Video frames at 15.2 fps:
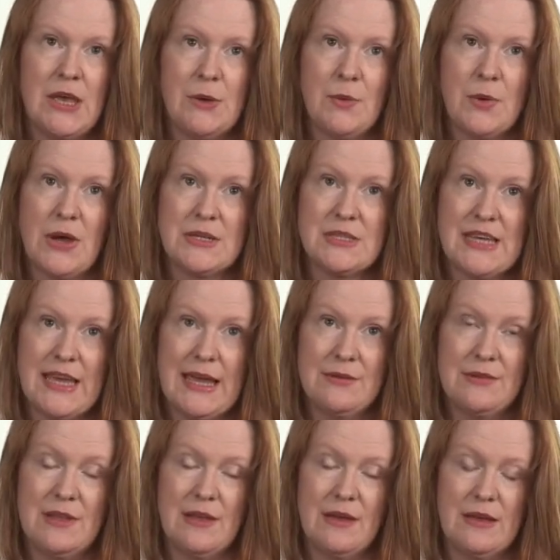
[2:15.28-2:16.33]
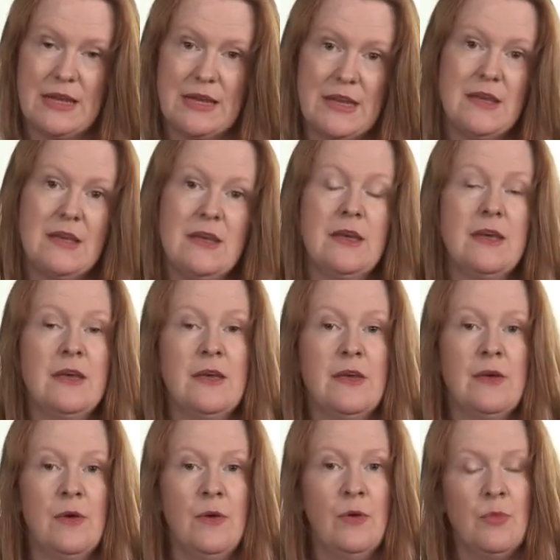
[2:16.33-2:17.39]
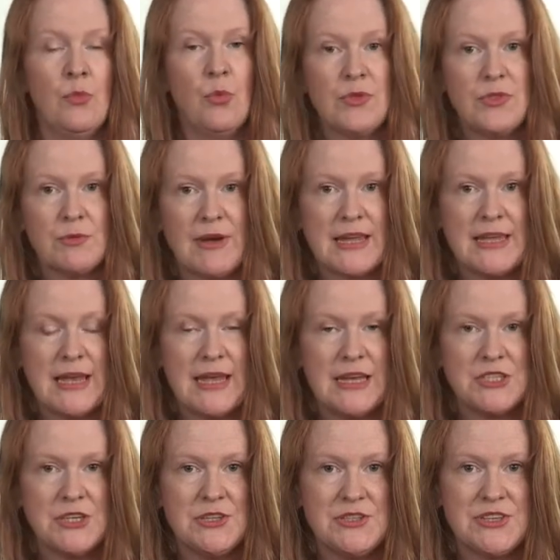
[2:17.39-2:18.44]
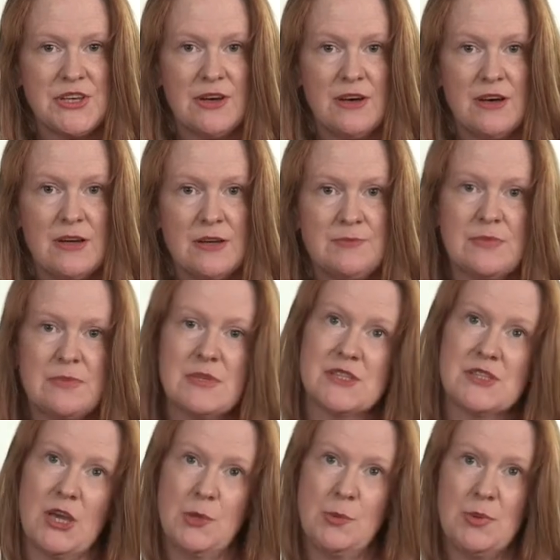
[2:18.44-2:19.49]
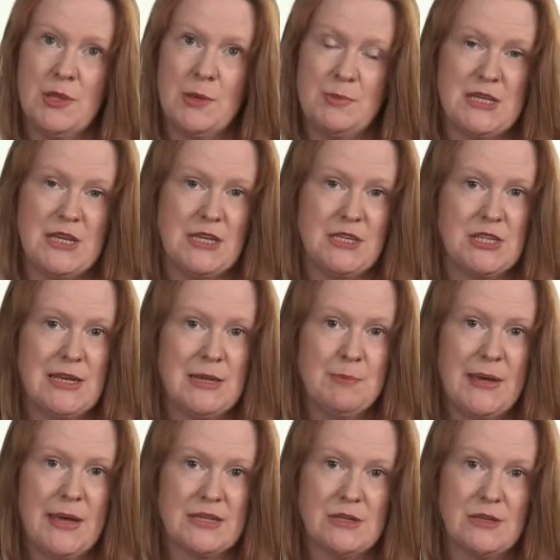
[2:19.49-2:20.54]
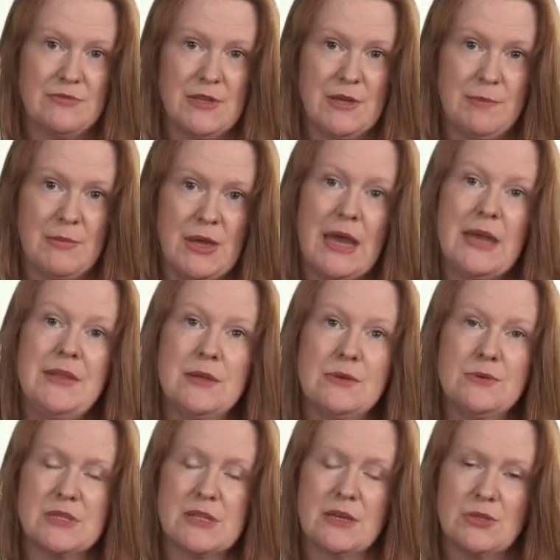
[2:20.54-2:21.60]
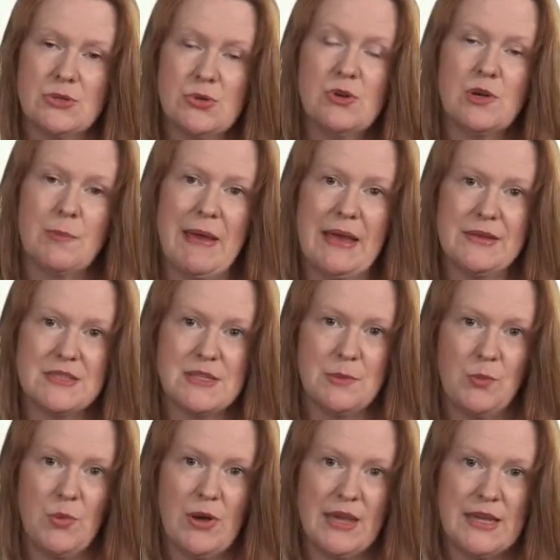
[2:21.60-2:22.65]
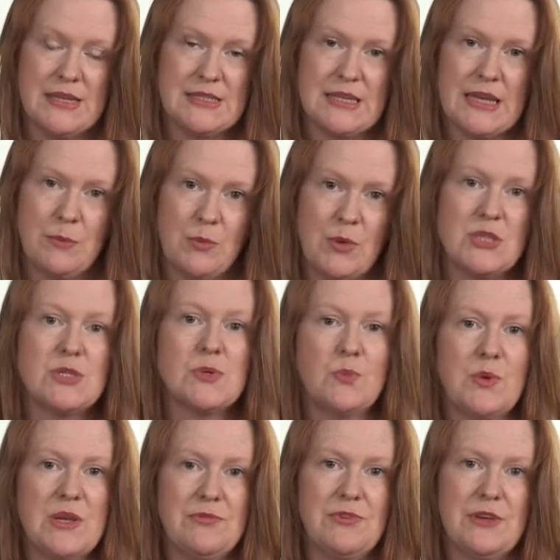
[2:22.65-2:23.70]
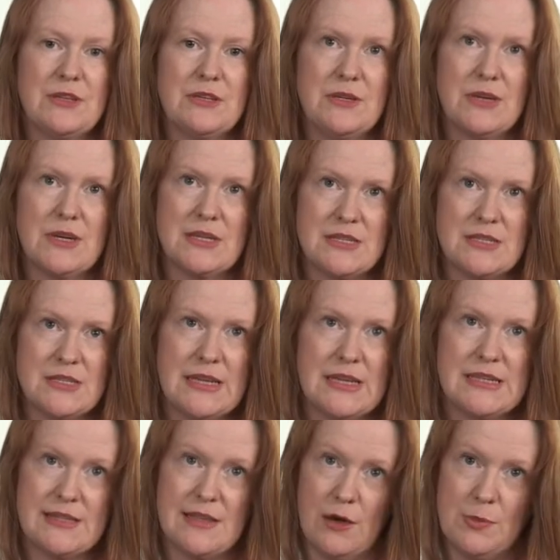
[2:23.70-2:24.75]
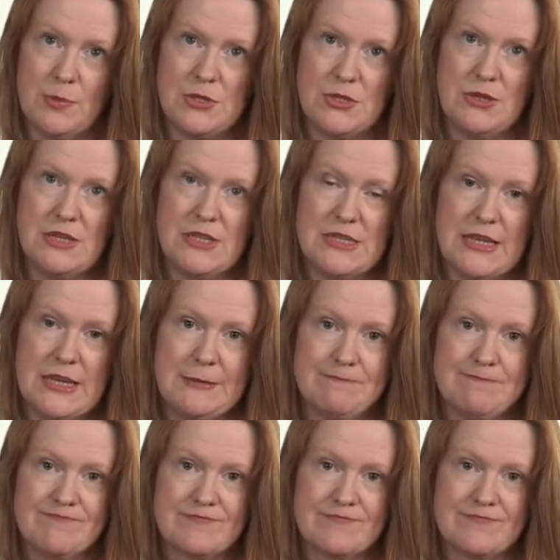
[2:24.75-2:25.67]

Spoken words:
We're going to outline what the regulations are, the scope and the potential impact of them, and then also talk about some ways in which we feel you can seize that opportunity.